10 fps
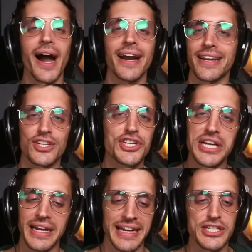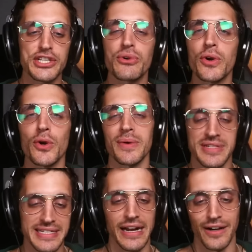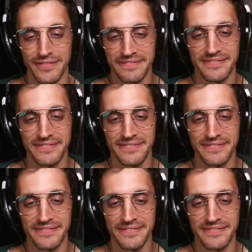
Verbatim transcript: talking shit. He's true to himself.